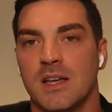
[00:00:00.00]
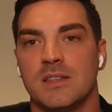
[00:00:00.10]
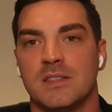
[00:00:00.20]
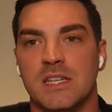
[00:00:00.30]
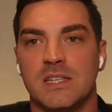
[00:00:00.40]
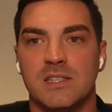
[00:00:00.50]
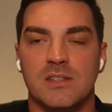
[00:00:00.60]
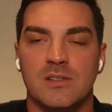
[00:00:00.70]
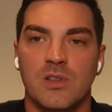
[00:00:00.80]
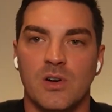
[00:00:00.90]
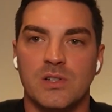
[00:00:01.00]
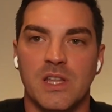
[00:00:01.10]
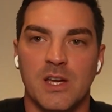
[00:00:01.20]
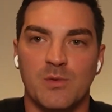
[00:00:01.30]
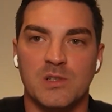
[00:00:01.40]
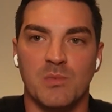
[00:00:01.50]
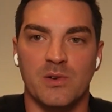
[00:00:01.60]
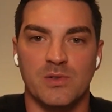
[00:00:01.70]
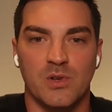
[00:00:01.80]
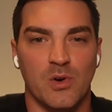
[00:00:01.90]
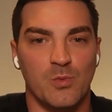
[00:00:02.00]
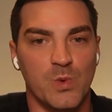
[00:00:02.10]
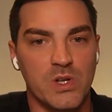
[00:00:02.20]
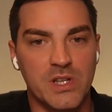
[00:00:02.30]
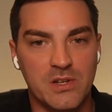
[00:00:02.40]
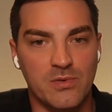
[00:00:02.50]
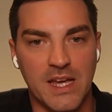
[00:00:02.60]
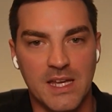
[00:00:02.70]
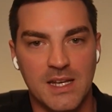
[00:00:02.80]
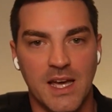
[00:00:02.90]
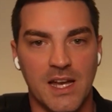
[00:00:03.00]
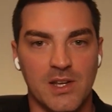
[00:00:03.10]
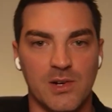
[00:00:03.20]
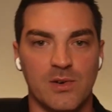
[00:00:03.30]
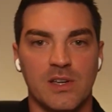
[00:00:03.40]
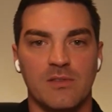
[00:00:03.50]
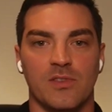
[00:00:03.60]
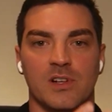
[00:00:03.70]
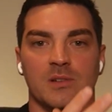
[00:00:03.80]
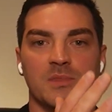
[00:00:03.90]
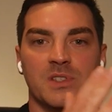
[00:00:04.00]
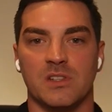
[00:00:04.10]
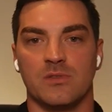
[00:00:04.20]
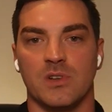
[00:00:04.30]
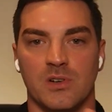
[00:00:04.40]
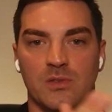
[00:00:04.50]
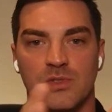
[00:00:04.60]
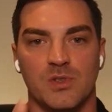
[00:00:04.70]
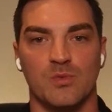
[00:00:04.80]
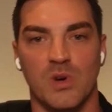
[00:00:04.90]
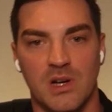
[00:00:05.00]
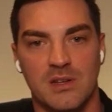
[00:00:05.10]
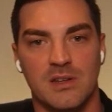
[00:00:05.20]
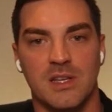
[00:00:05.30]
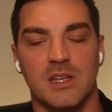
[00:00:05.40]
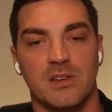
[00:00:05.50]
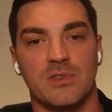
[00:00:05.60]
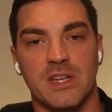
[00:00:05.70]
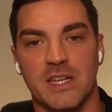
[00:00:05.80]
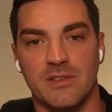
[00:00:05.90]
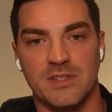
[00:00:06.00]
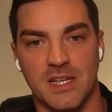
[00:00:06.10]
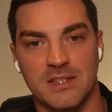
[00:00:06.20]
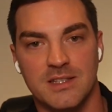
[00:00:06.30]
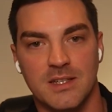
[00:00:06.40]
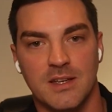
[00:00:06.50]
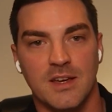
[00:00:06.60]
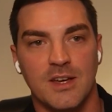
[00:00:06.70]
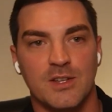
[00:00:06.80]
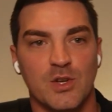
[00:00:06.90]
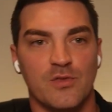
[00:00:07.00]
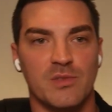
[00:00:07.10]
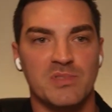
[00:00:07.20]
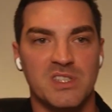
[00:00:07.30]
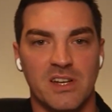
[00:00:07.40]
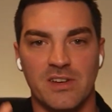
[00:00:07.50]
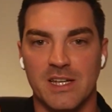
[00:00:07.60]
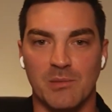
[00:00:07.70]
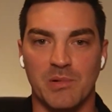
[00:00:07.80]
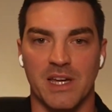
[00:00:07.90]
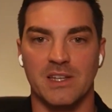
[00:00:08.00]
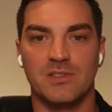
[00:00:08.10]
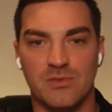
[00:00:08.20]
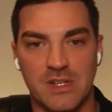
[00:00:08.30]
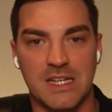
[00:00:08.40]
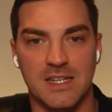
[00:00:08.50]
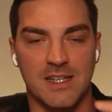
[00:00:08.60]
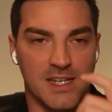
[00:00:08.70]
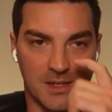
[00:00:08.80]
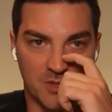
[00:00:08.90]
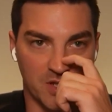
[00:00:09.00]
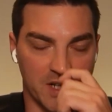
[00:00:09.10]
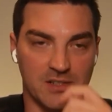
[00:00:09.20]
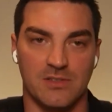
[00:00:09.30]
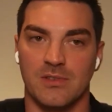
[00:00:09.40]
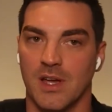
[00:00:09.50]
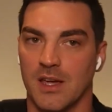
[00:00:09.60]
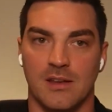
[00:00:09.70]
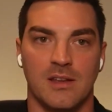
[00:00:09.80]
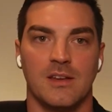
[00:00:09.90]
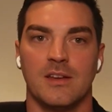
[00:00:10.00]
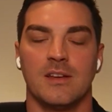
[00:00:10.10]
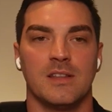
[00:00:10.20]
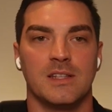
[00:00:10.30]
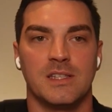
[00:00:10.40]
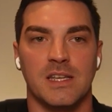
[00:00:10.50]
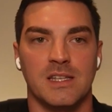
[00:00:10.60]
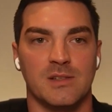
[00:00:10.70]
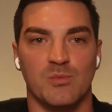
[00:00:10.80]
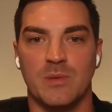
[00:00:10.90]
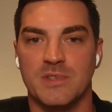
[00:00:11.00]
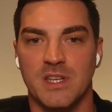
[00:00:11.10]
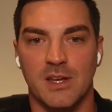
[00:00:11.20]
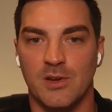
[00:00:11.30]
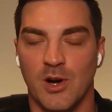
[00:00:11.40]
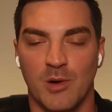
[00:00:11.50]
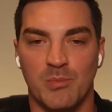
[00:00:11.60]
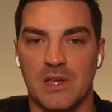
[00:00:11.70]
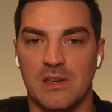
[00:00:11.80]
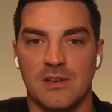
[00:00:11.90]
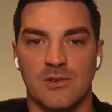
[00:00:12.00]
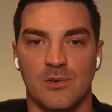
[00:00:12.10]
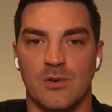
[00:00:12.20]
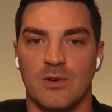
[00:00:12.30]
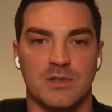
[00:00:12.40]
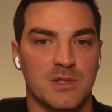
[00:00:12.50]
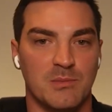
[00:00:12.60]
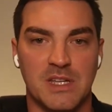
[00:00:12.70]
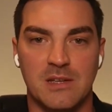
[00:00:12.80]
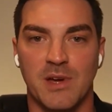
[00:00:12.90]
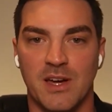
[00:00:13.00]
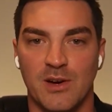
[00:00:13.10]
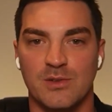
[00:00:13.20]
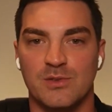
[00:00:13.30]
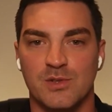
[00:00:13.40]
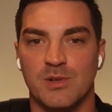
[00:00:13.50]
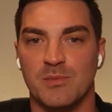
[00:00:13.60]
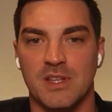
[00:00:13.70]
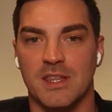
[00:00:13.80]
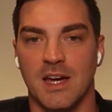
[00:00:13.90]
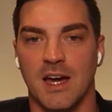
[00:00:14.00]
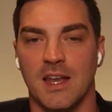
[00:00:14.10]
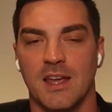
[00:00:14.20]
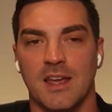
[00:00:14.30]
these large language models are really great at going from 0 to 1 in a creative sense. So if I'm staring at a blank screen and I'm trying to write, let's say, some website copy or some emails or something like that,